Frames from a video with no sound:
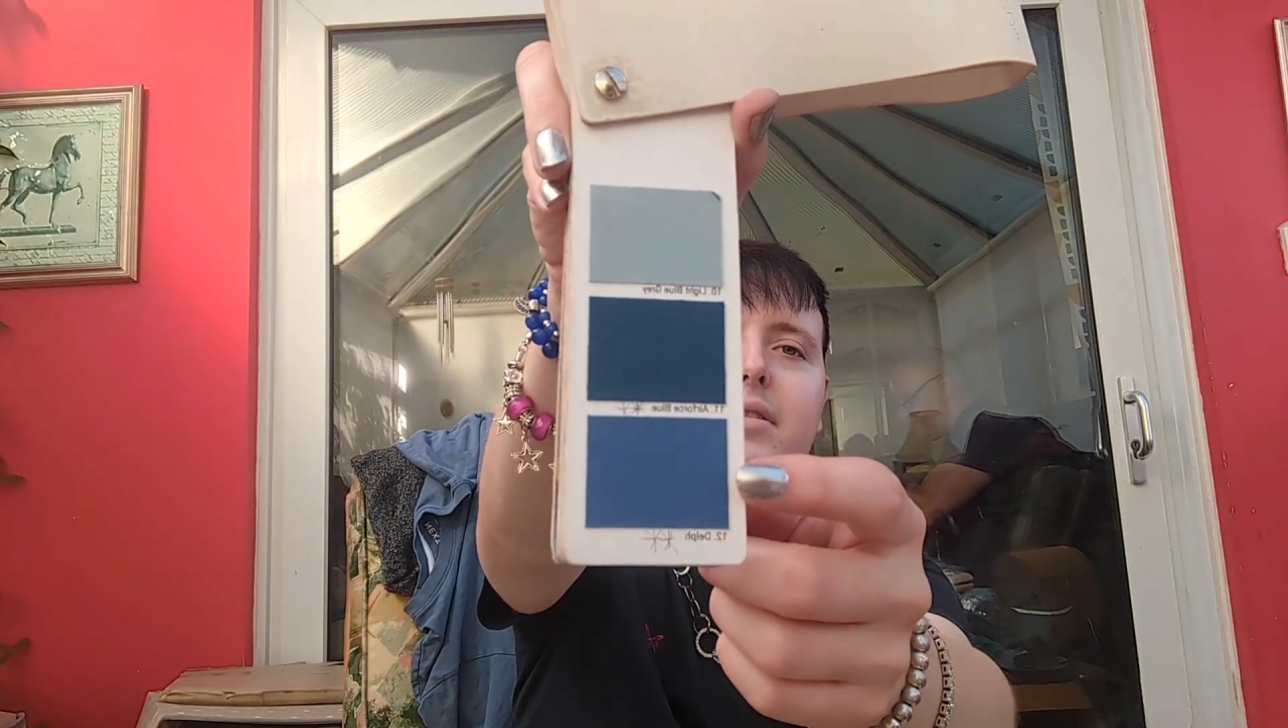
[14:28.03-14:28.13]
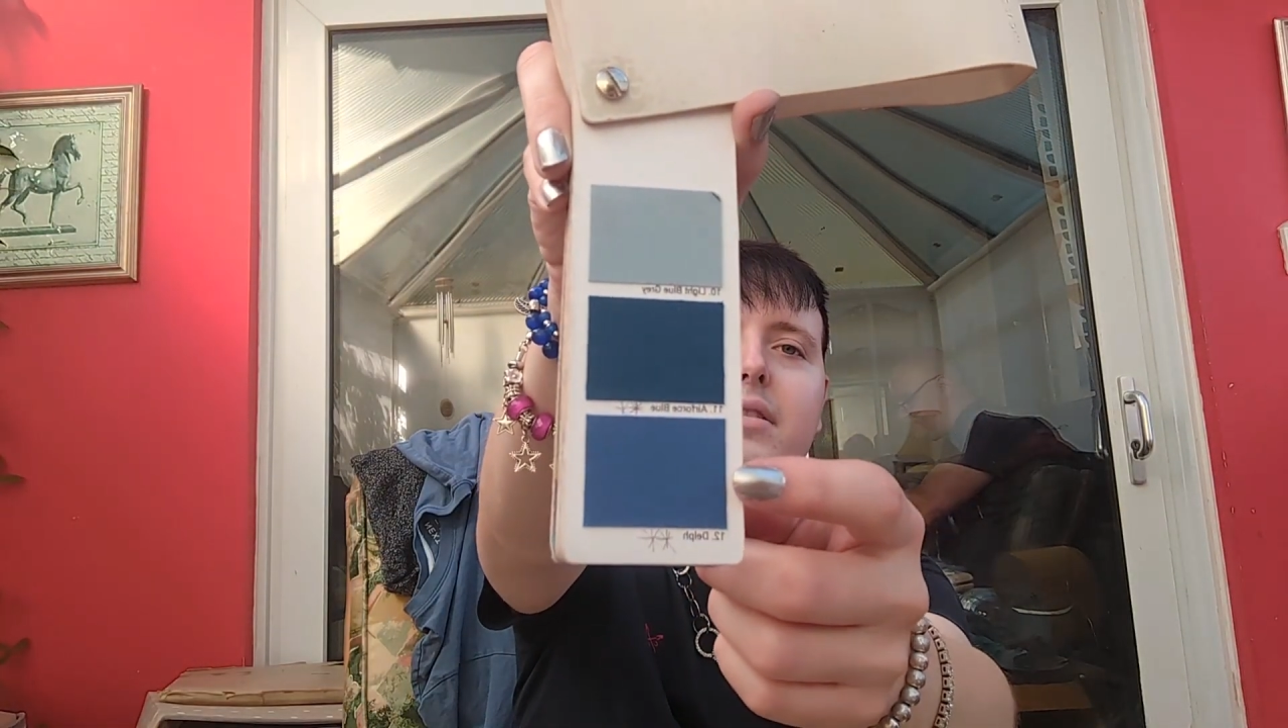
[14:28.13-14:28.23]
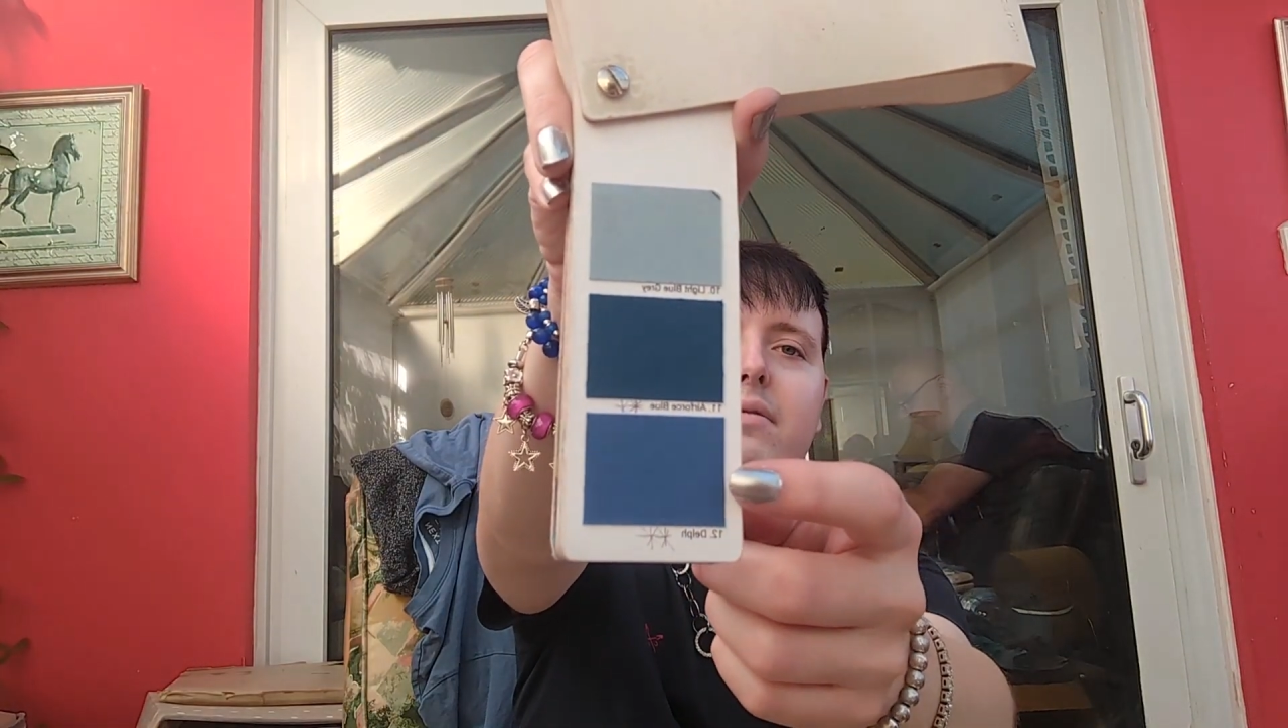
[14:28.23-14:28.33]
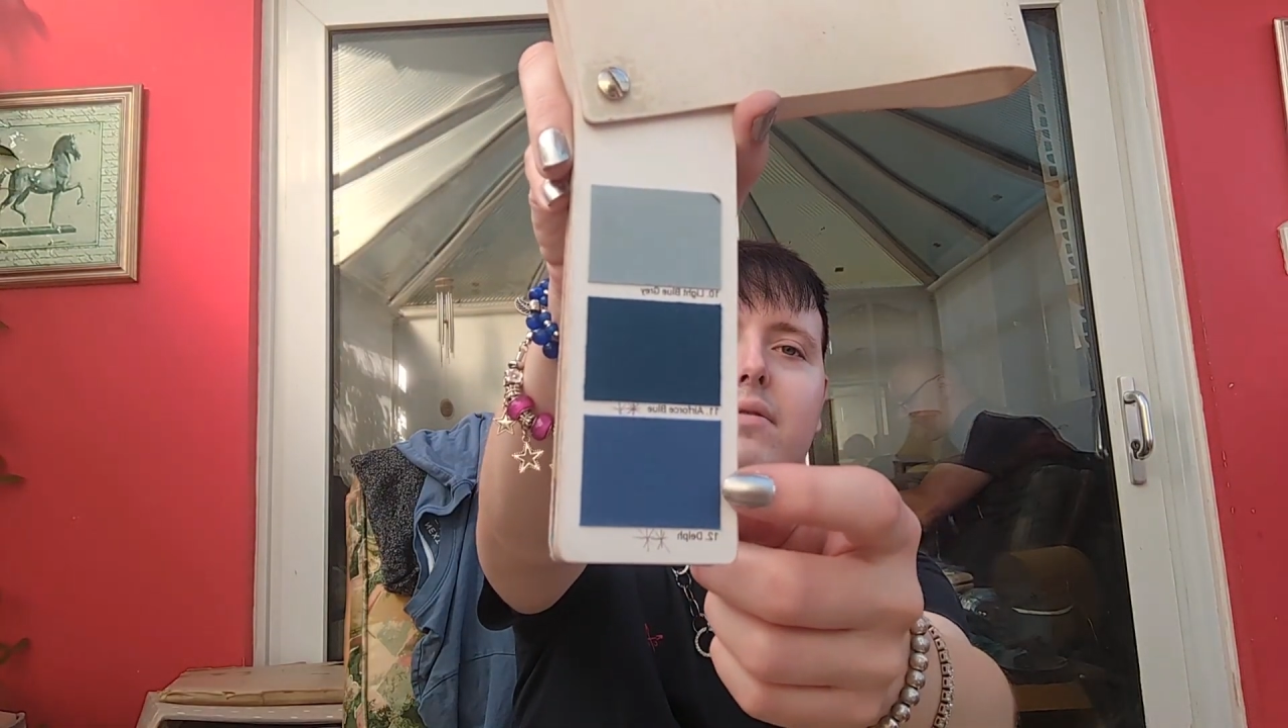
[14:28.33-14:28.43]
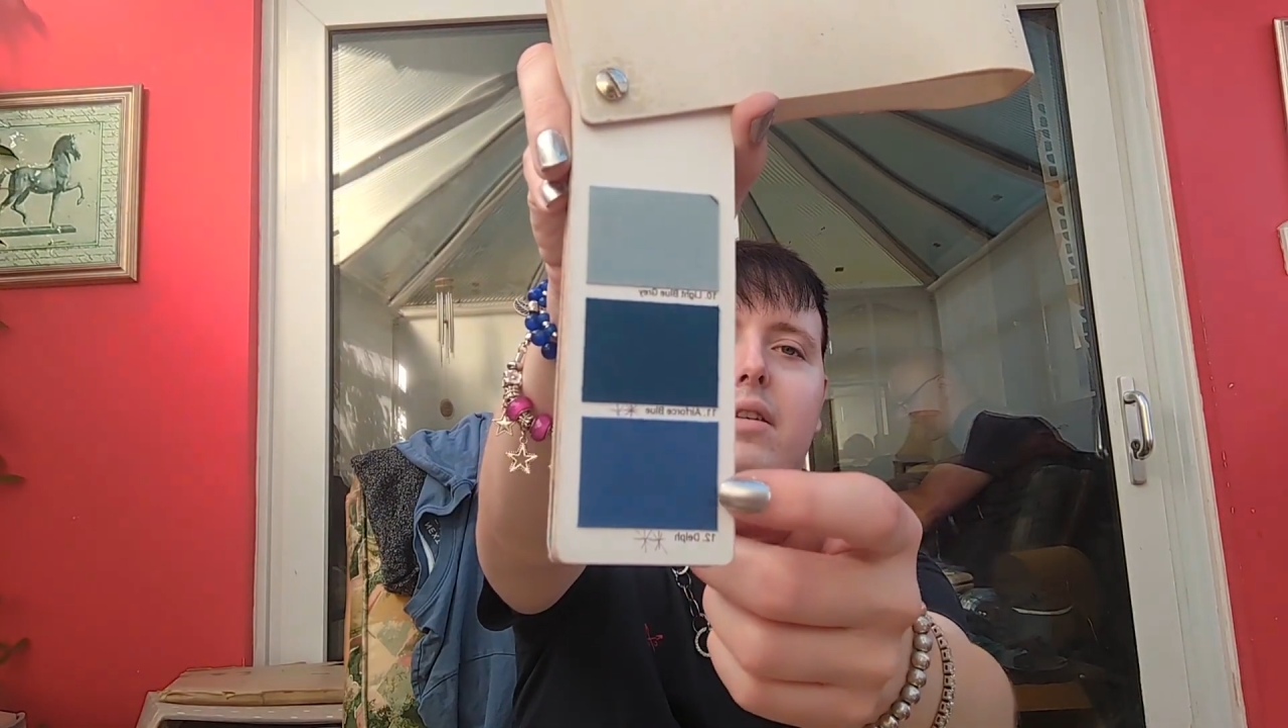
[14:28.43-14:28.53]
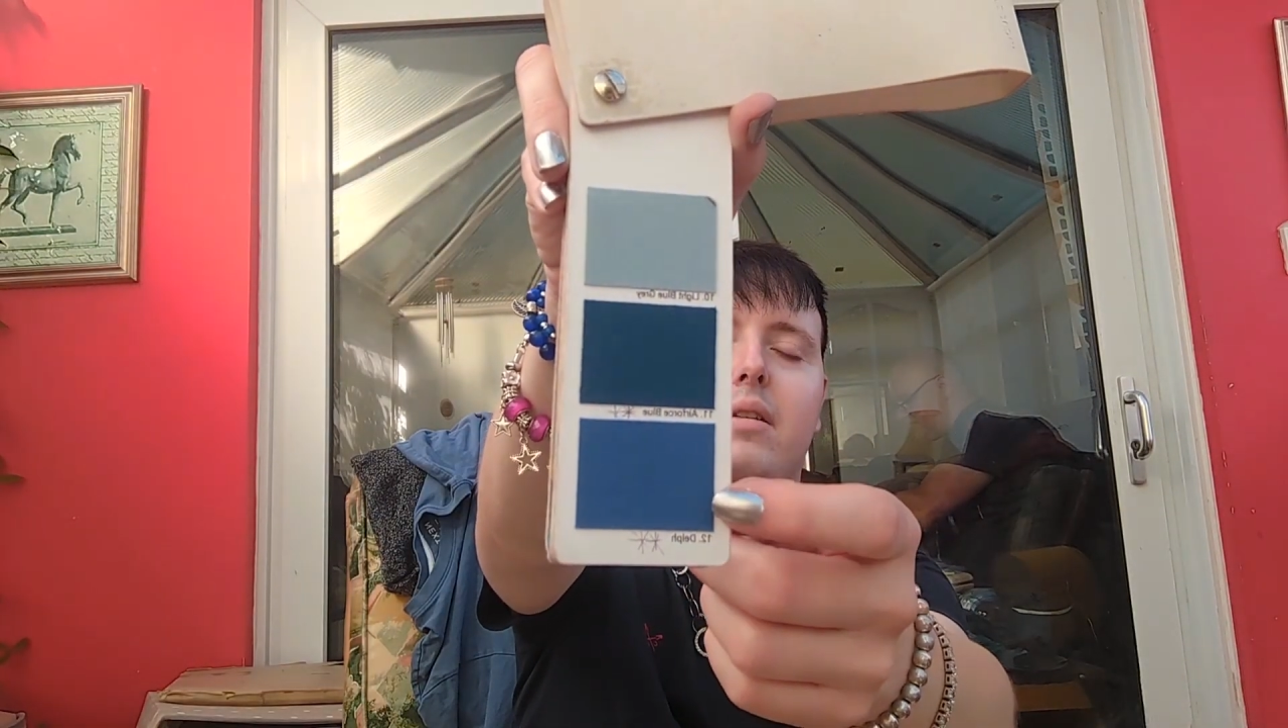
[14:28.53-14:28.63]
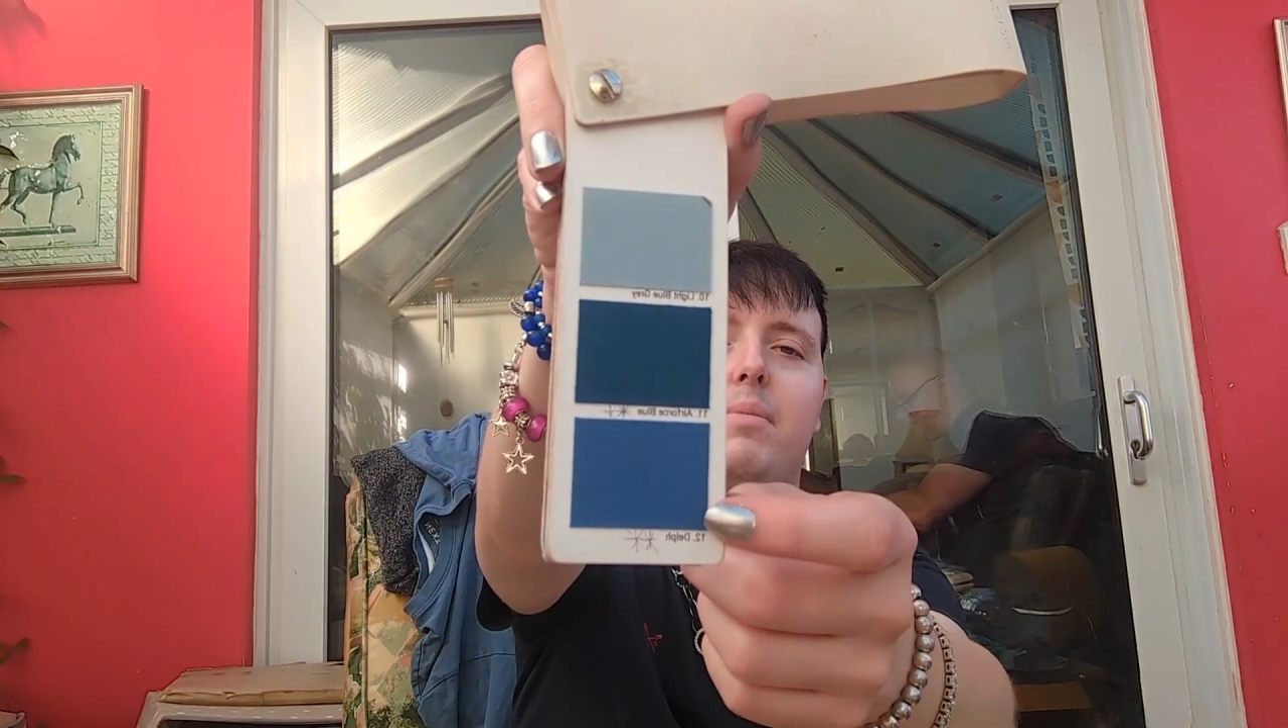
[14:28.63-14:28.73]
to the royal